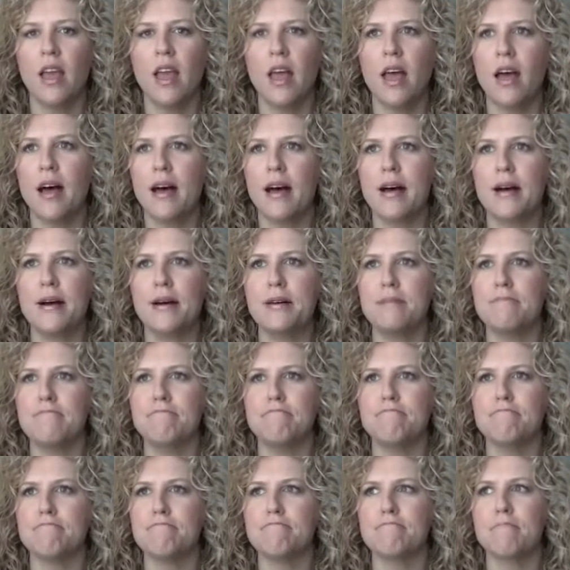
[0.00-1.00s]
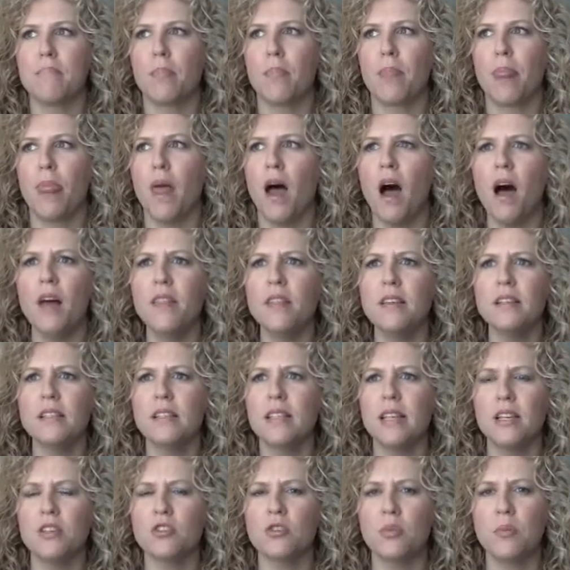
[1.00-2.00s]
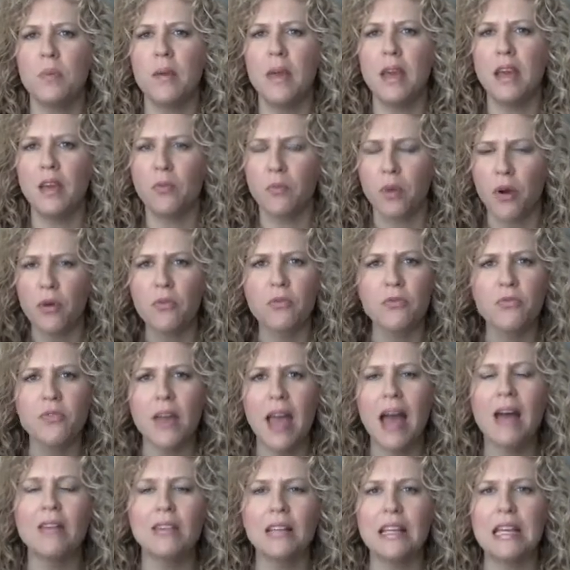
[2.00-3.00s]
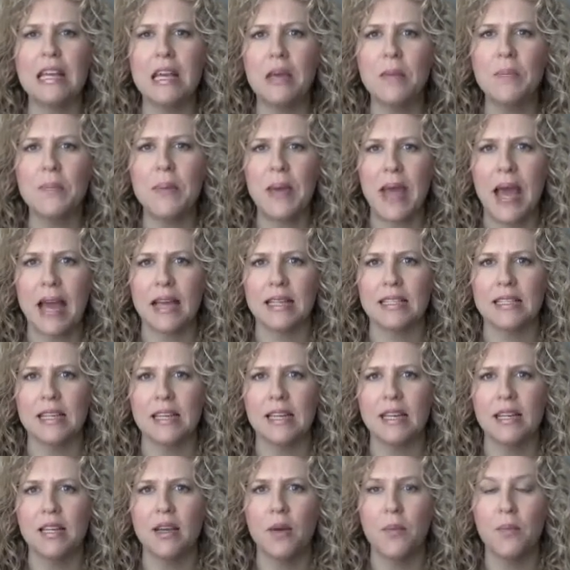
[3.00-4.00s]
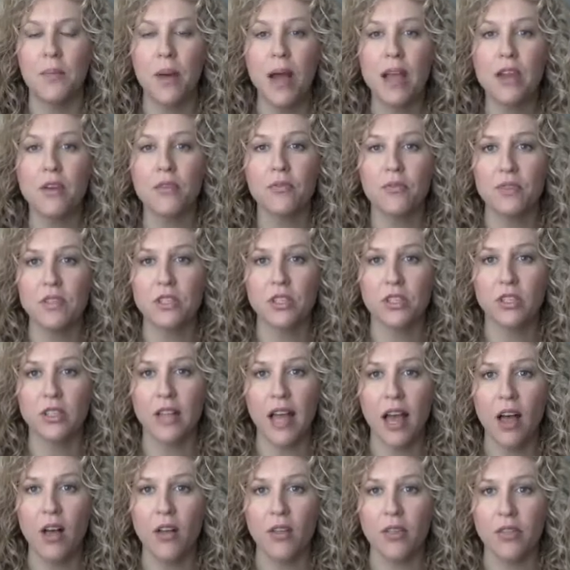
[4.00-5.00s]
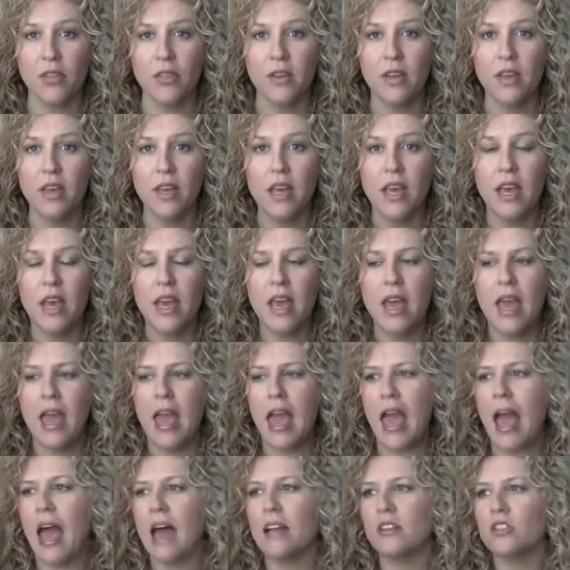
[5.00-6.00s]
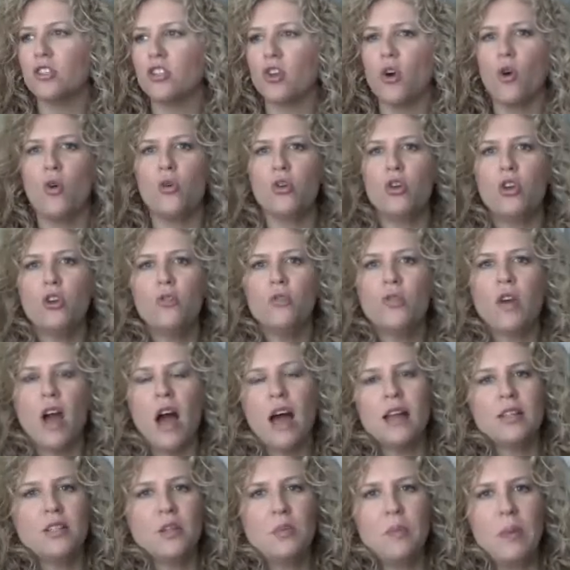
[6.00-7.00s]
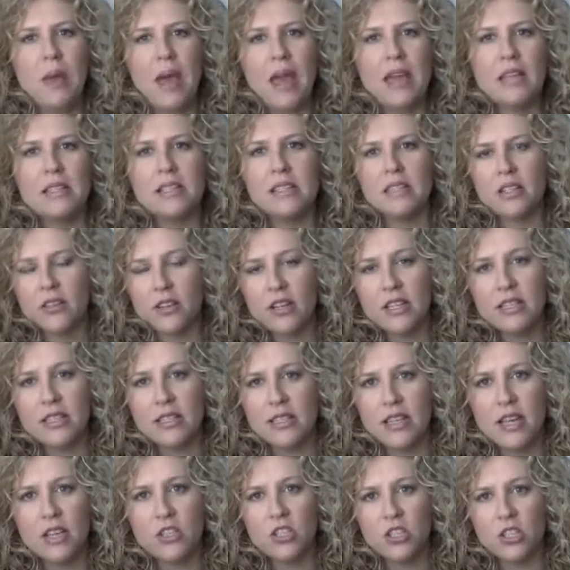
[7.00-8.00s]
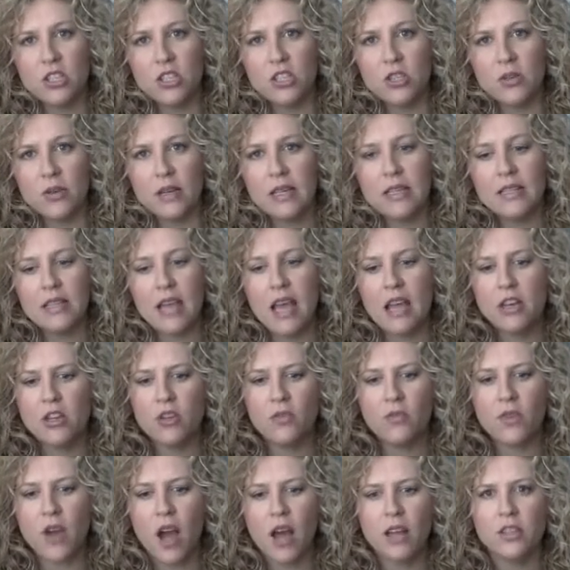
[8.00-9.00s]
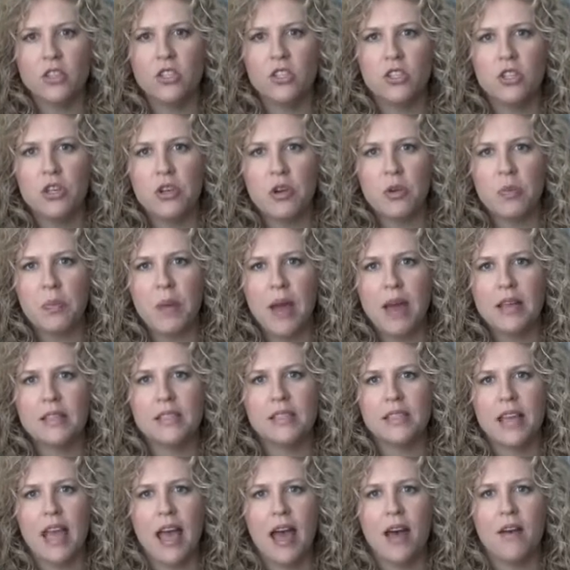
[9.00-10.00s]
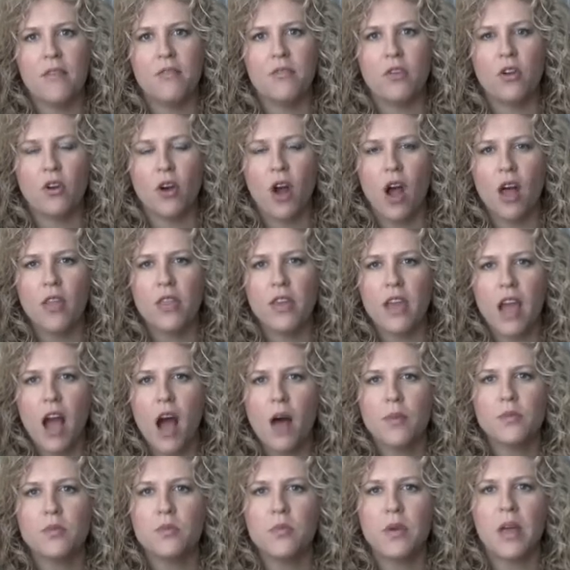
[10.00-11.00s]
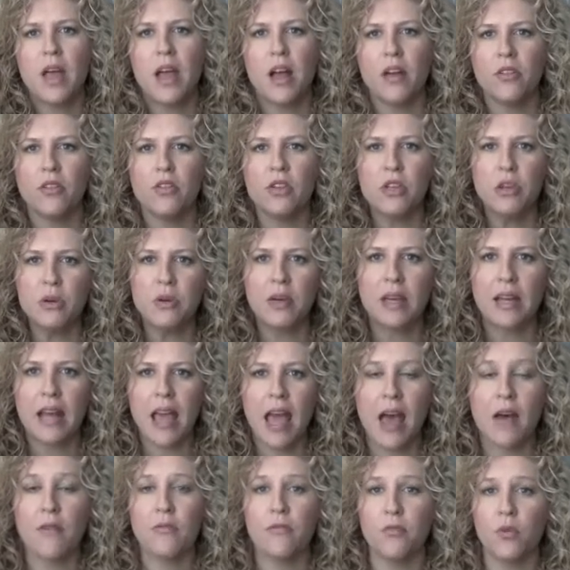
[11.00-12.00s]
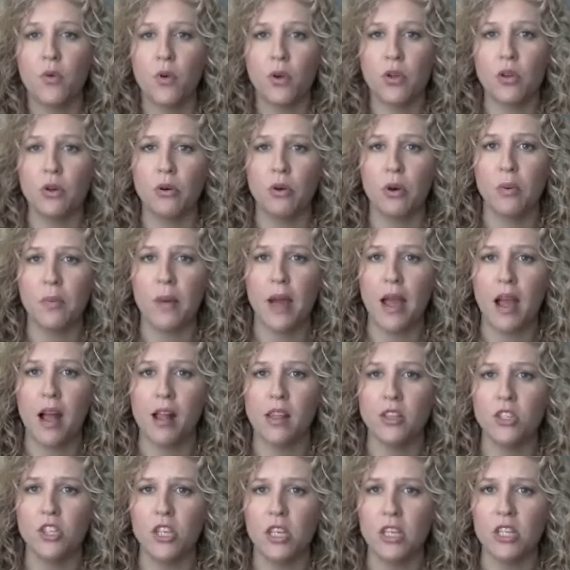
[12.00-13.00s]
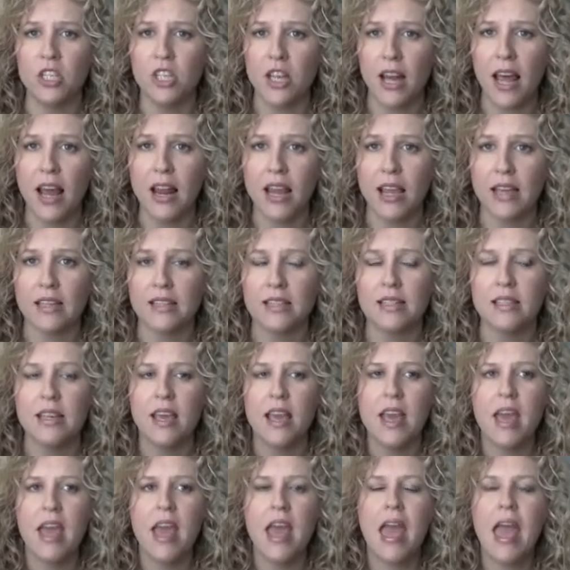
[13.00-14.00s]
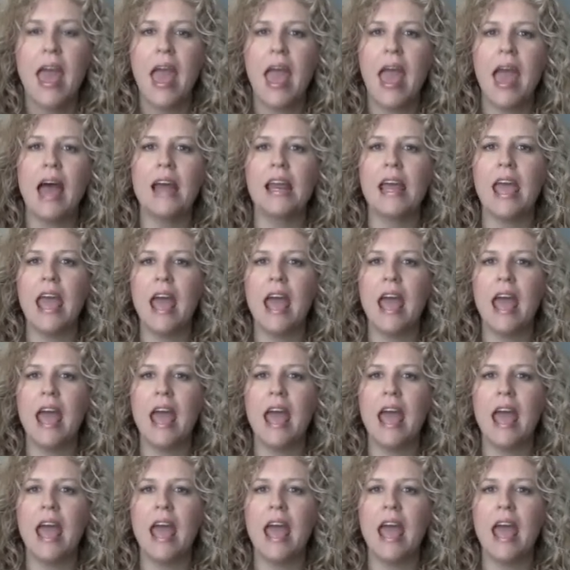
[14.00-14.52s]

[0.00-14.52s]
all these things are being profoundly impacted by your physical health. And so you've got to pay serious attention to it, and you've got to do your best to have the optimal health you can have for your biology and genetics. And